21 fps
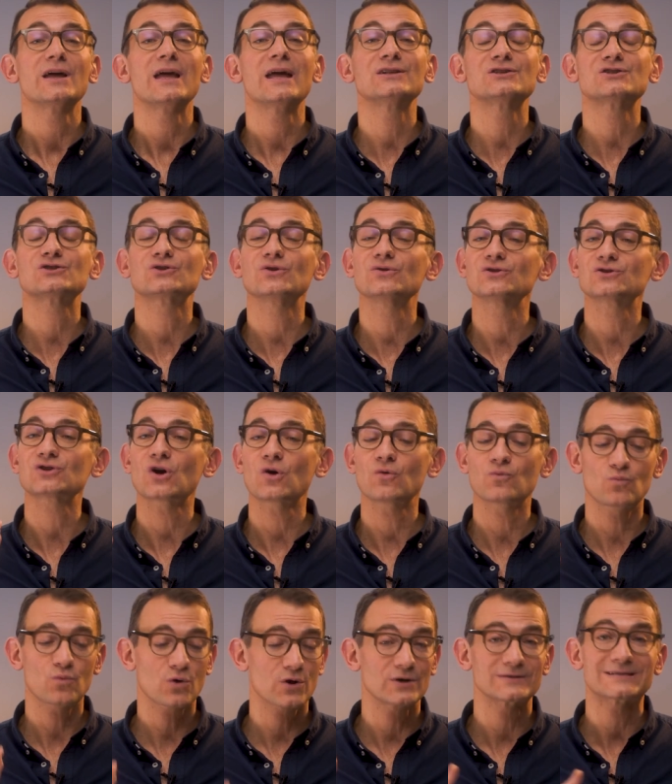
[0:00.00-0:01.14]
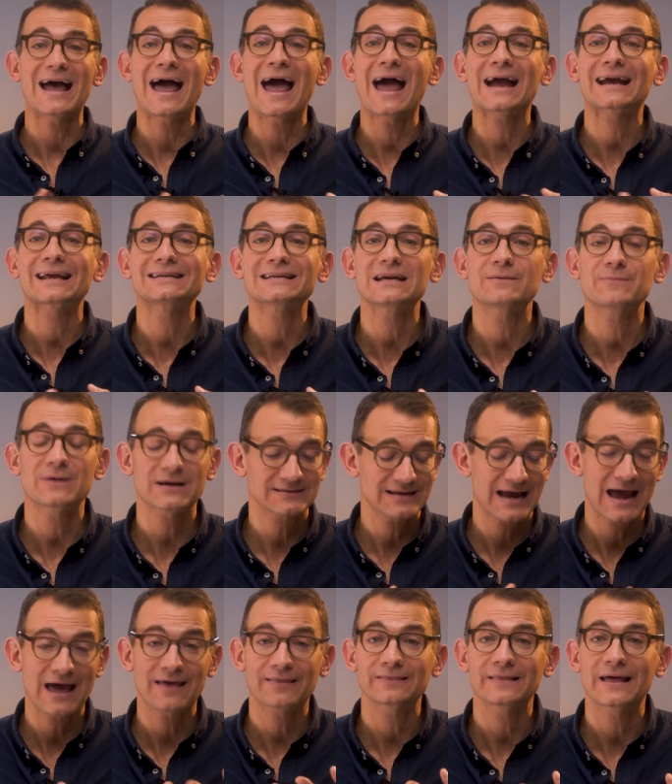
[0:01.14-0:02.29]
In students' own words, academics,
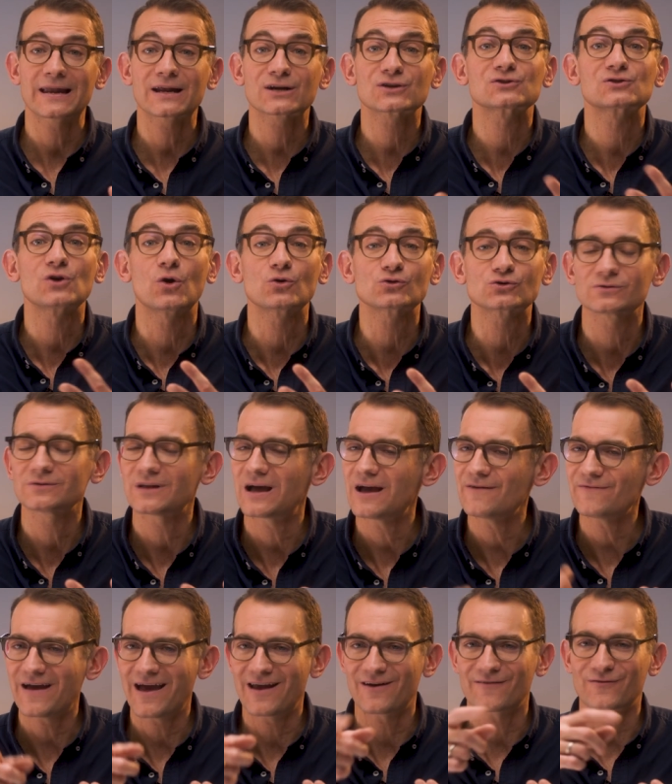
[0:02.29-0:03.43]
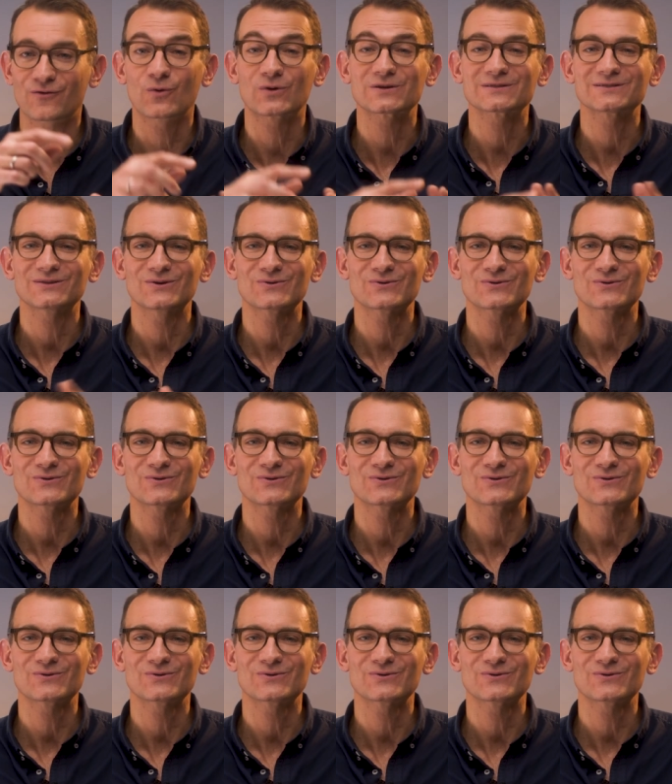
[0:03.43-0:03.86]
athletics, social life, and of course,